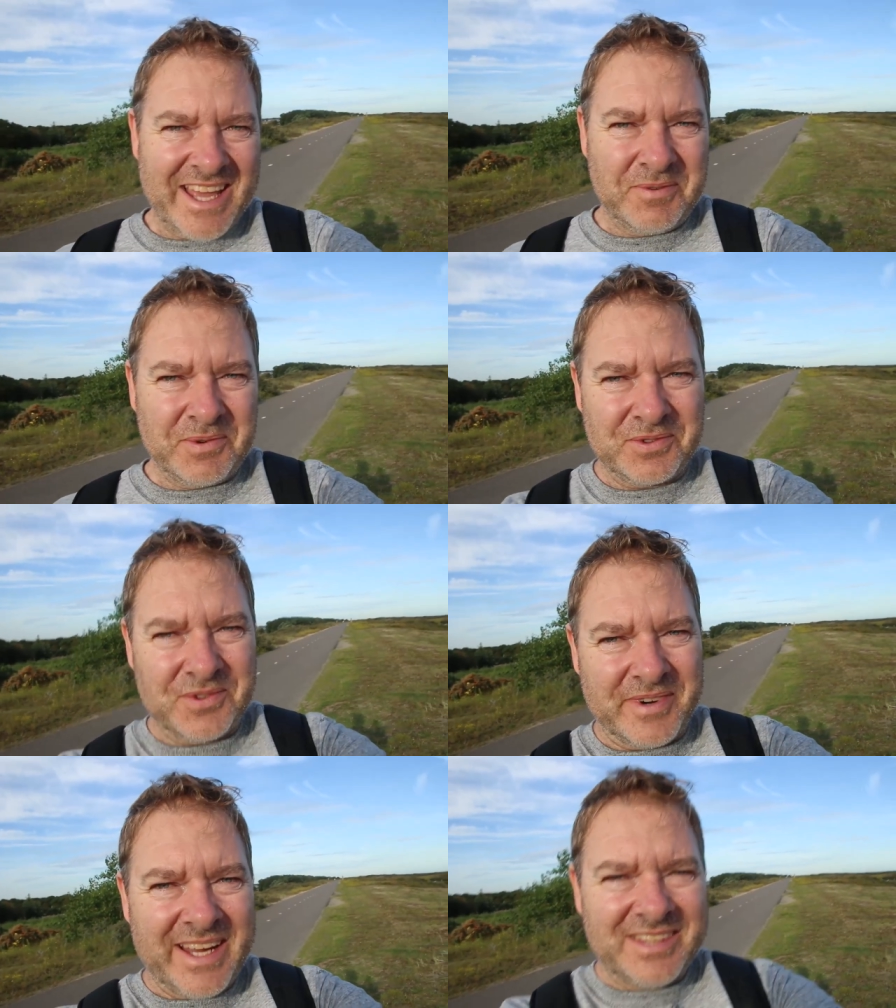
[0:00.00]

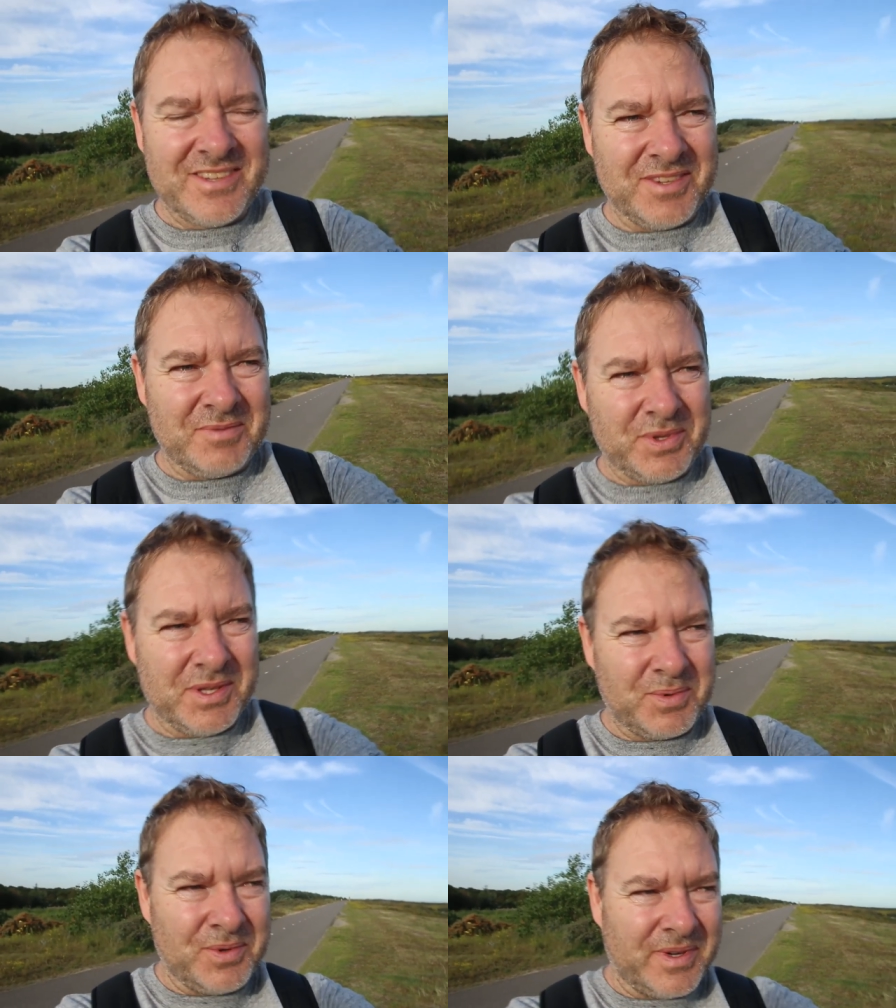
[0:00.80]
animals react to
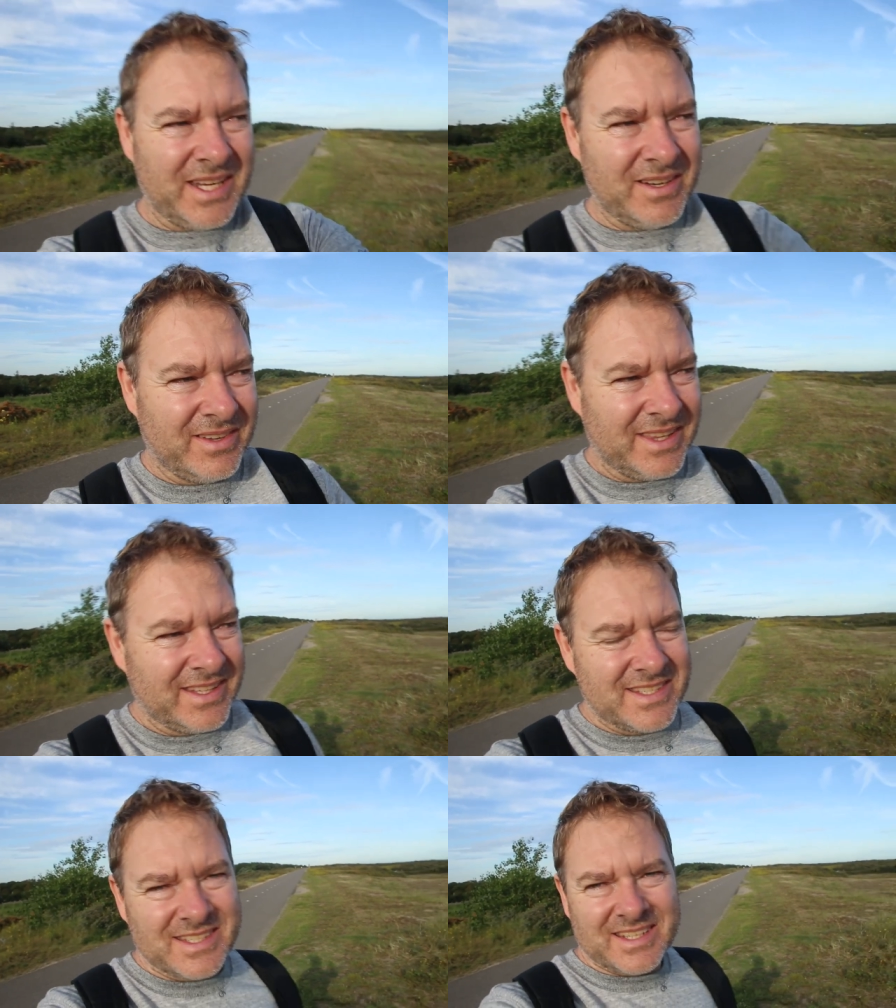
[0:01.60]
people here in
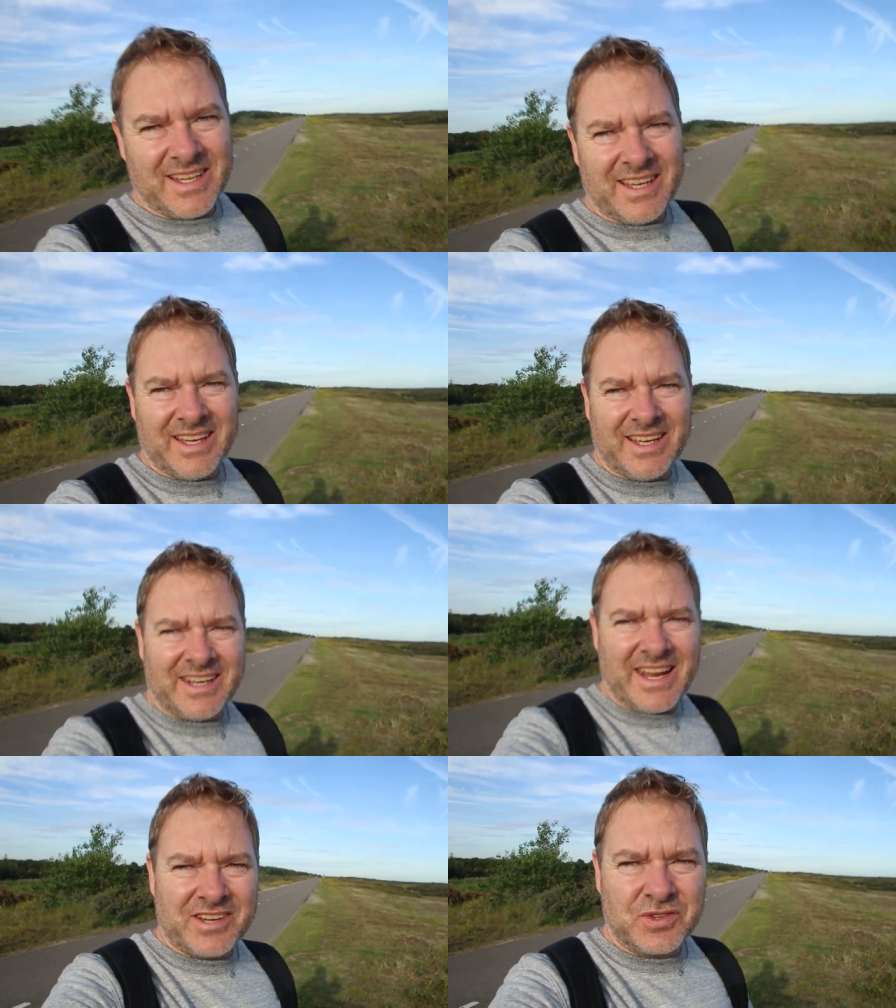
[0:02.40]
this uh,
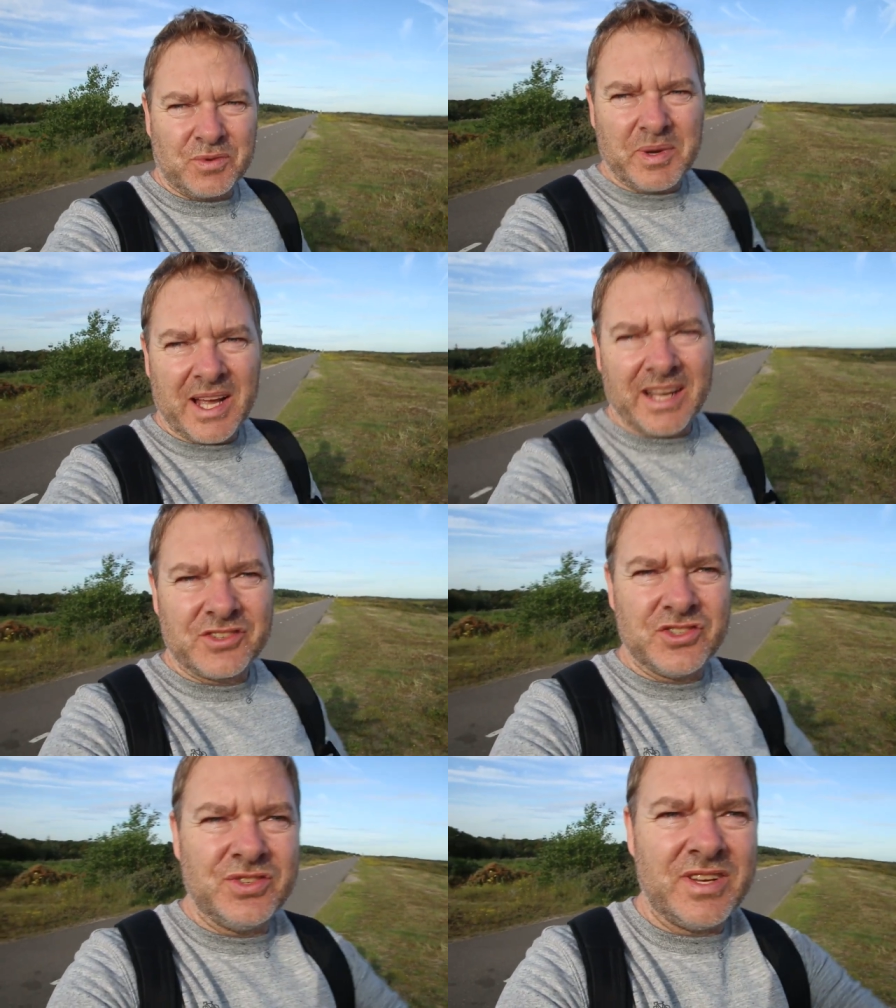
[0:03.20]
national
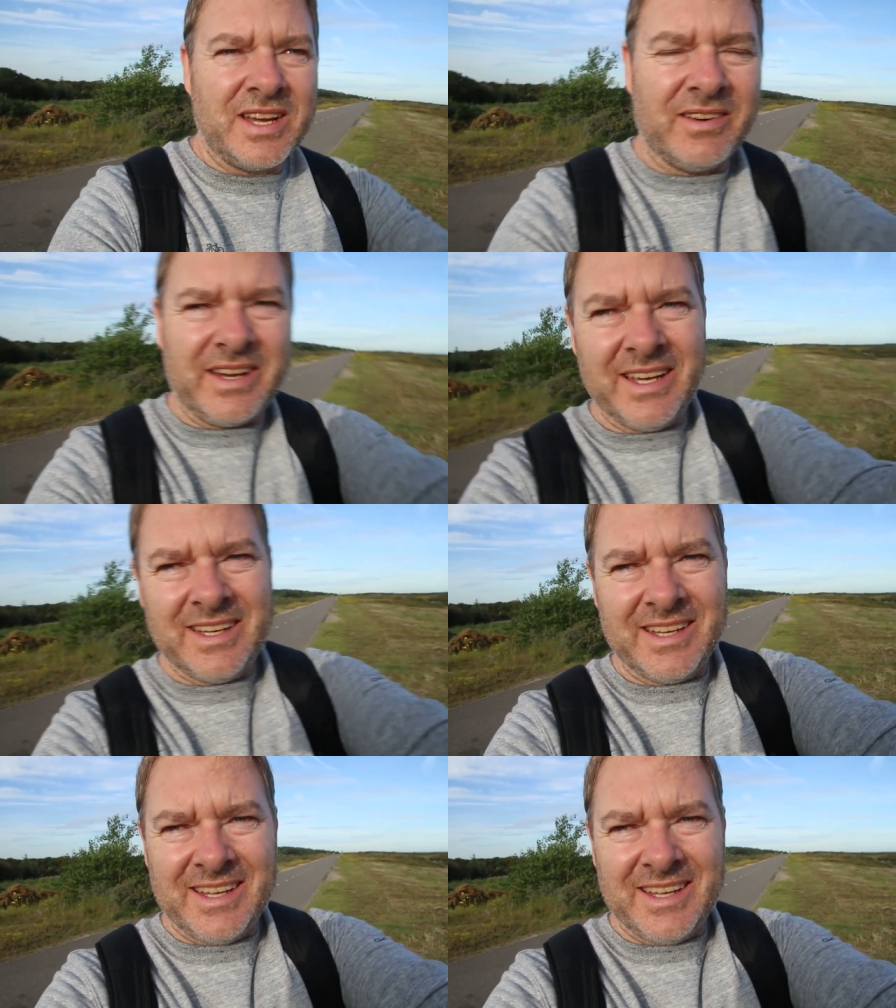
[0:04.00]
park dune area.